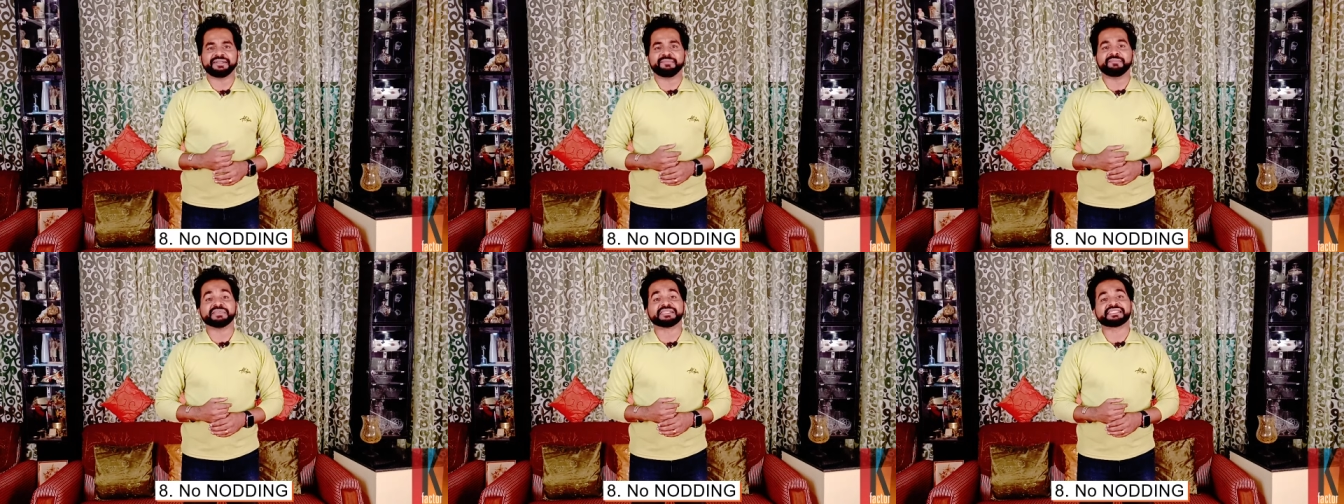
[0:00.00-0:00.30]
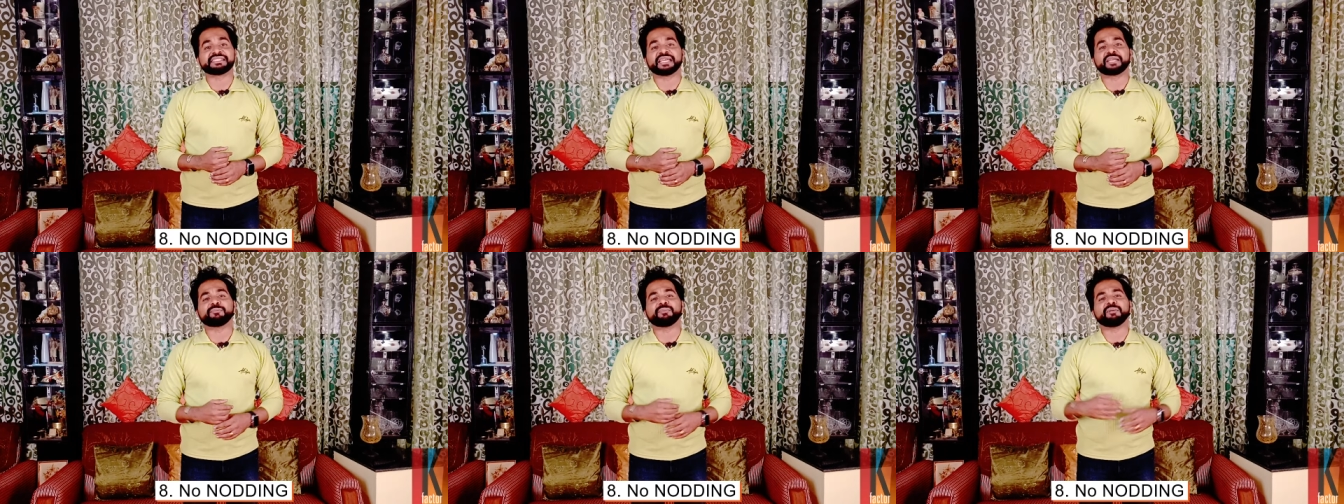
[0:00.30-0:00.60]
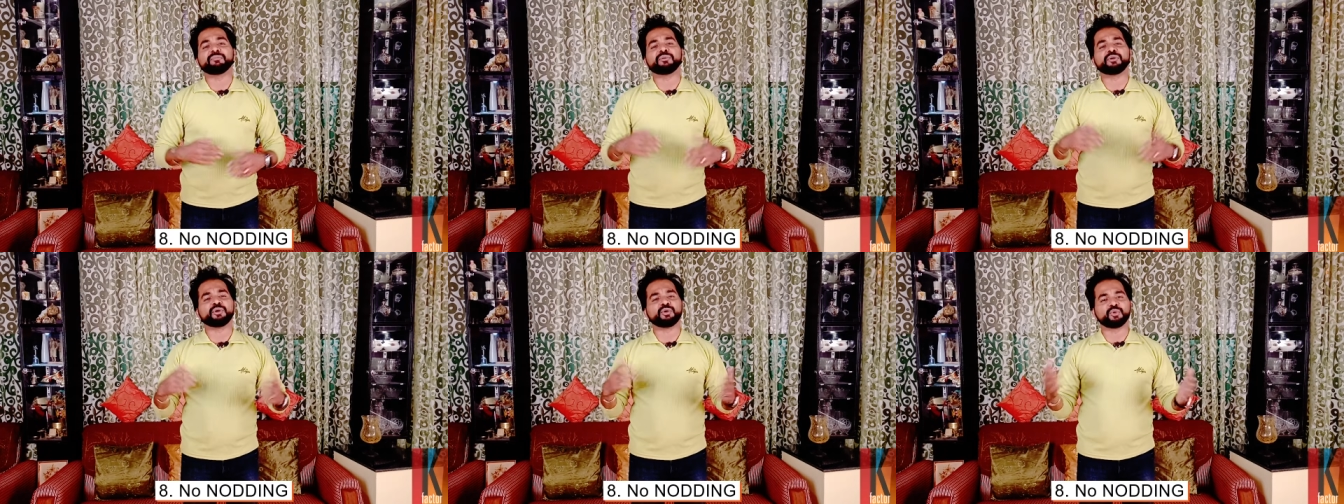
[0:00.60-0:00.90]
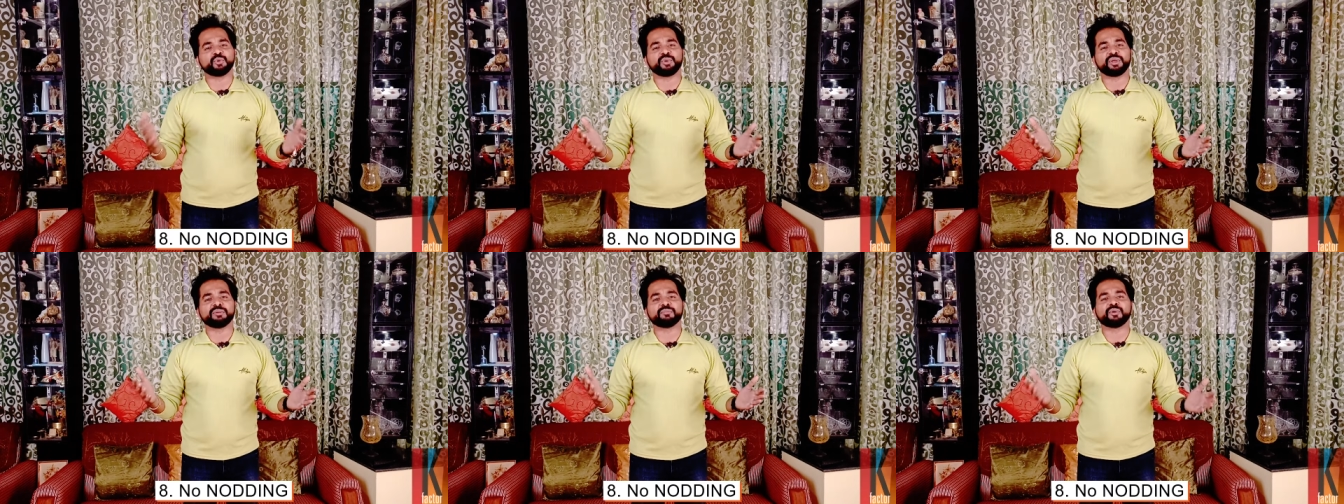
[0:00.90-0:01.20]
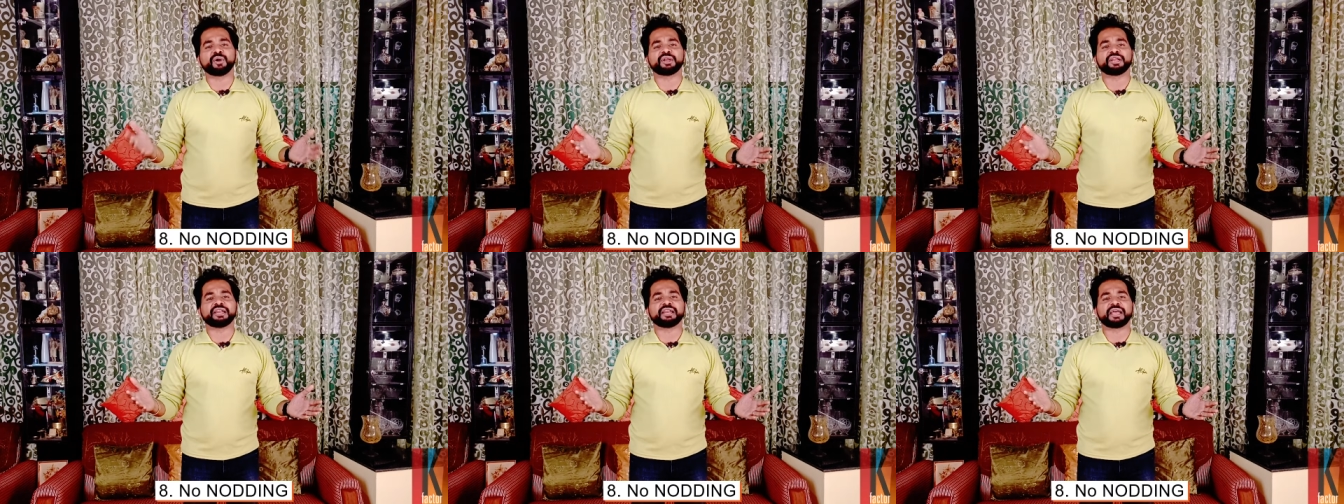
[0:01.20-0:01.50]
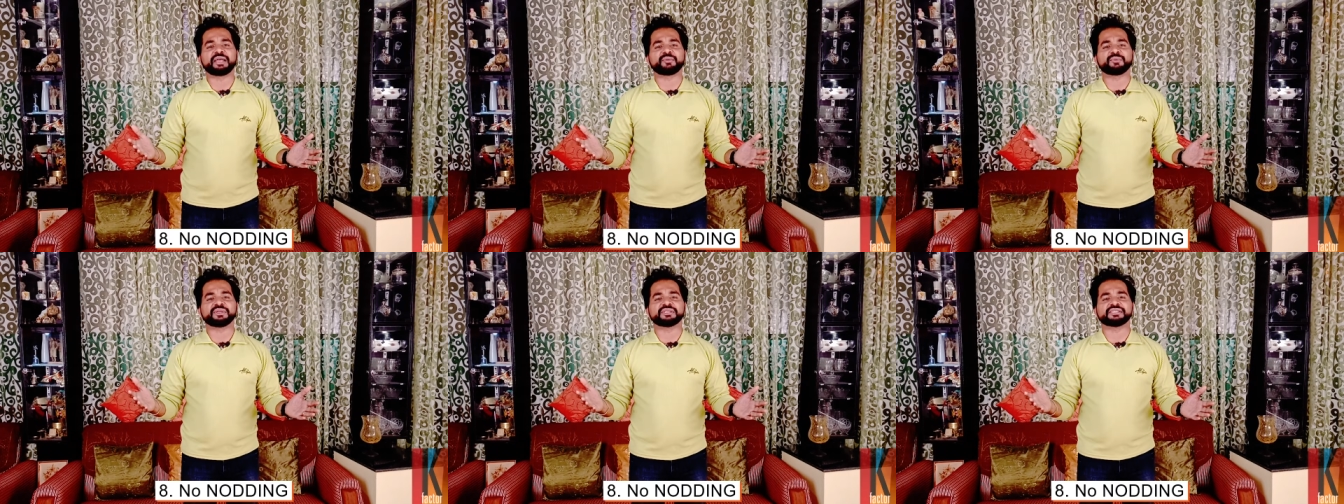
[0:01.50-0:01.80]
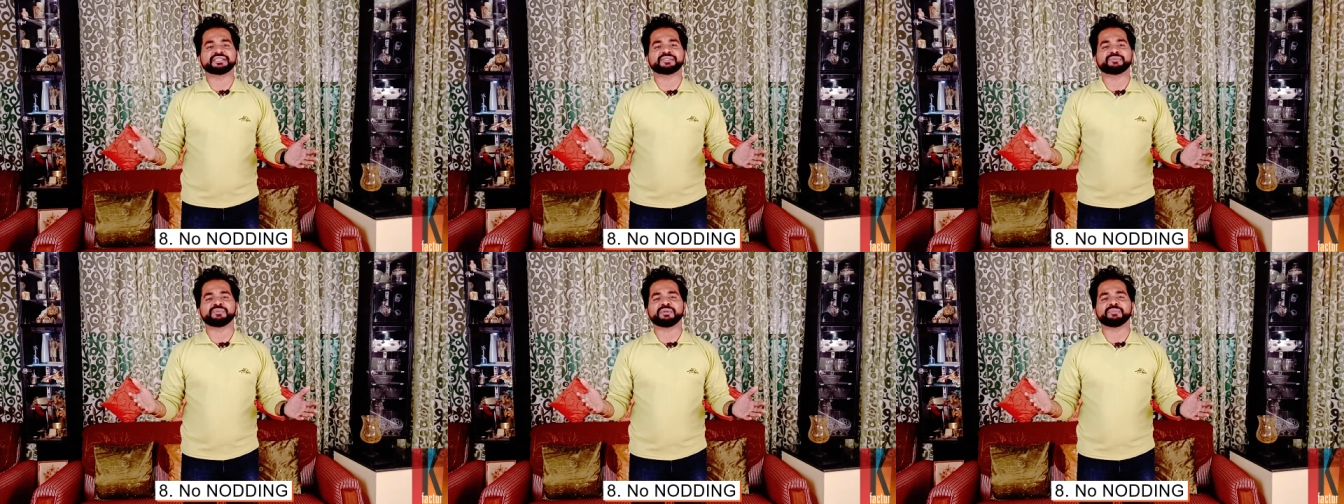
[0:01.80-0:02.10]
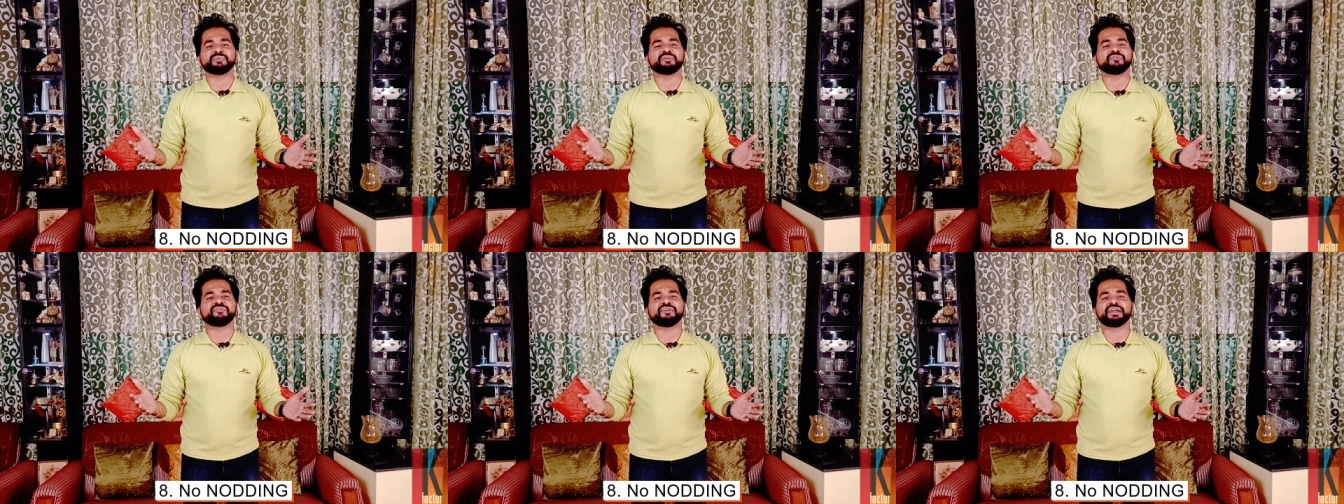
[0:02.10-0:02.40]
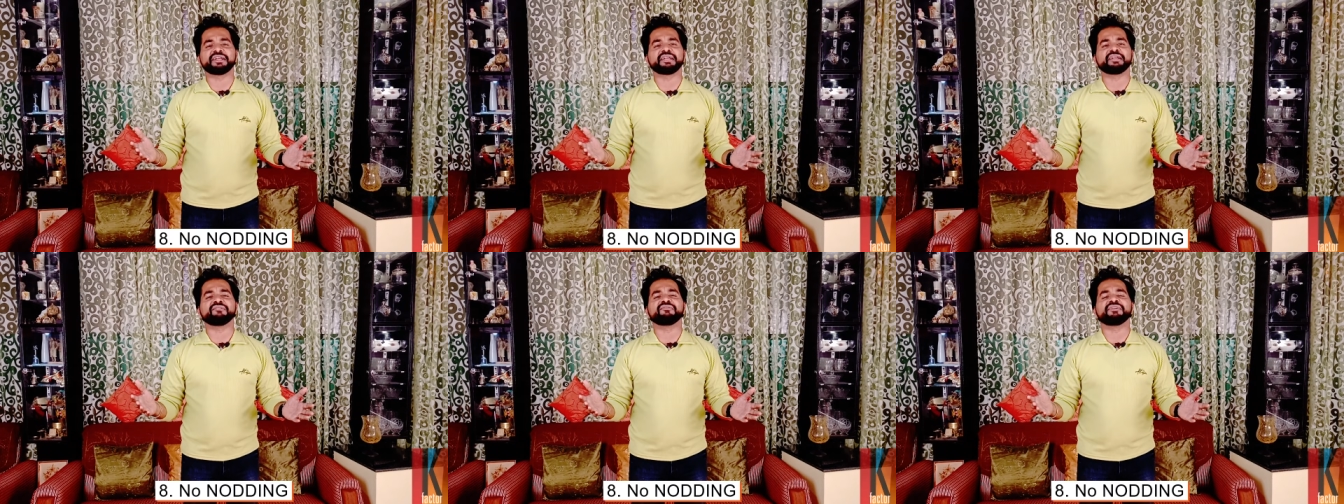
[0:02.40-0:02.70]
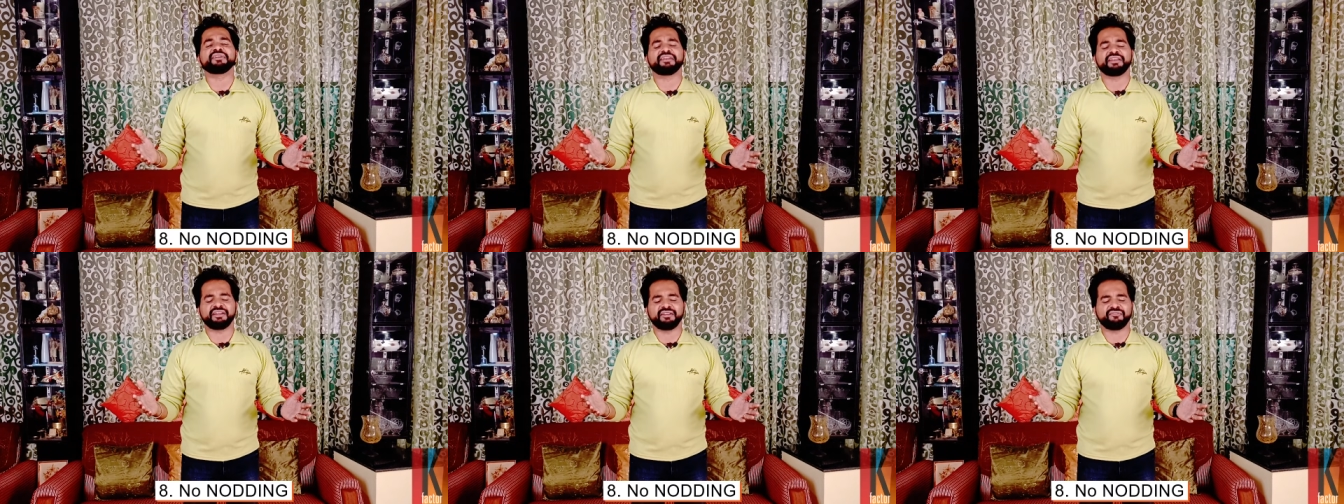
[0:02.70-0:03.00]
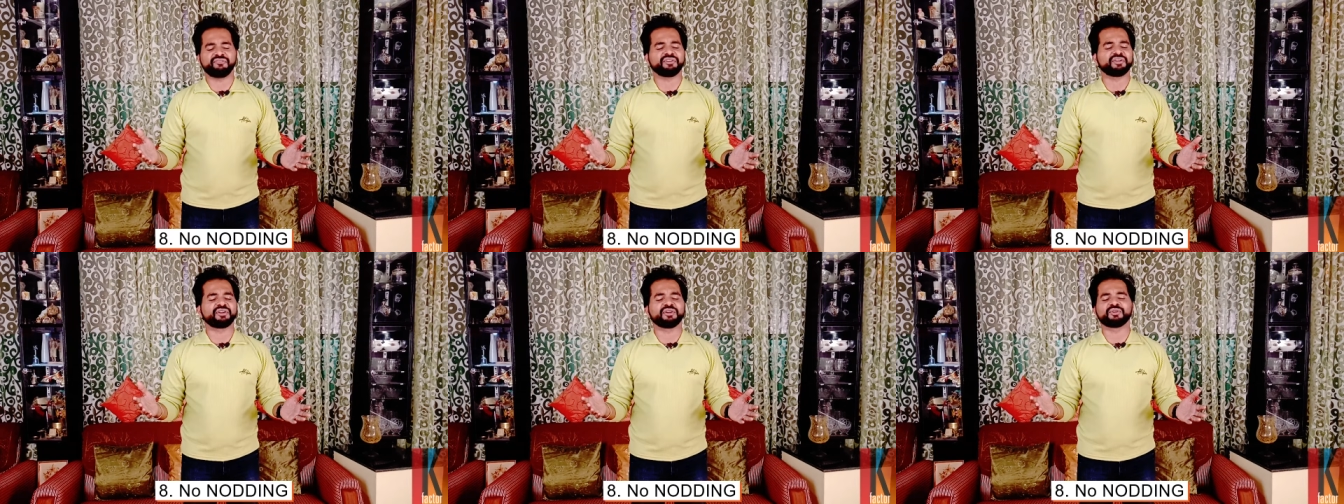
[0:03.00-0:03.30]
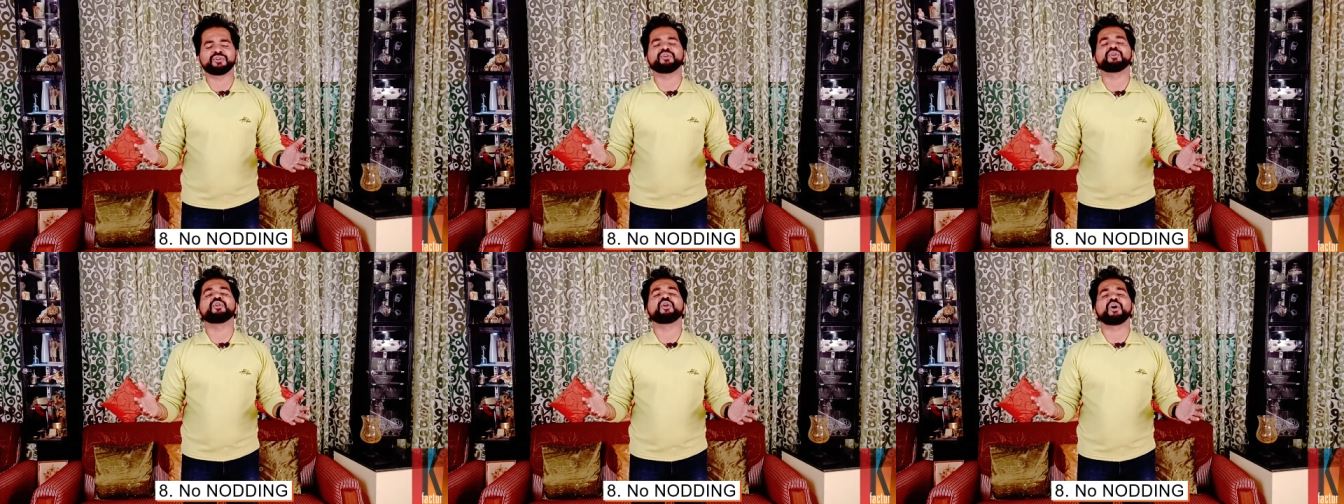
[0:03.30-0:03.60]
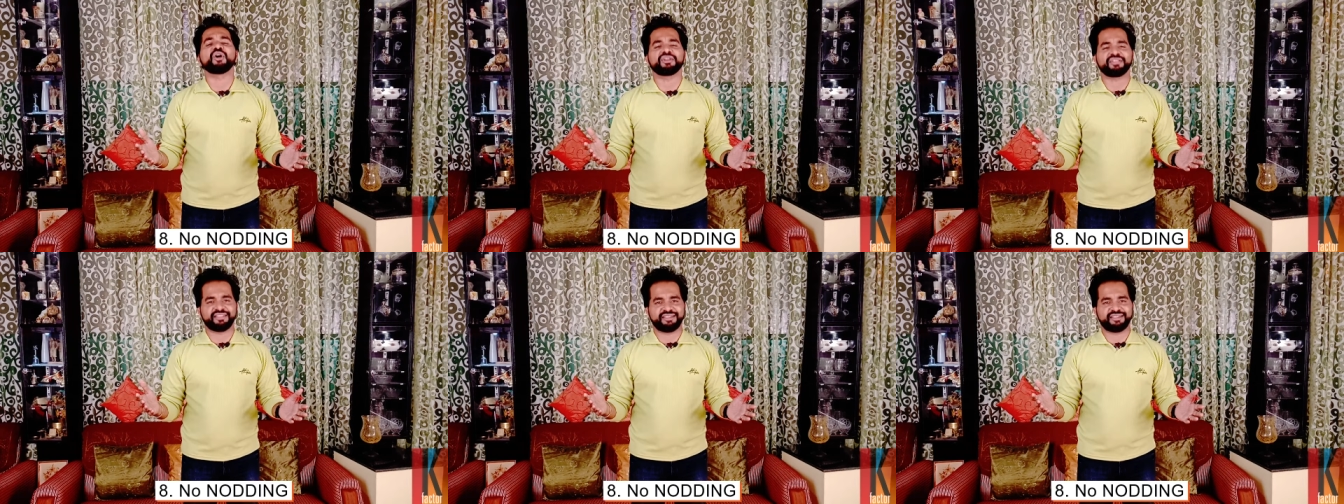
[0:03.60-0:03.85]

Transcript: mistake people do in body language is people find it very difficult to nod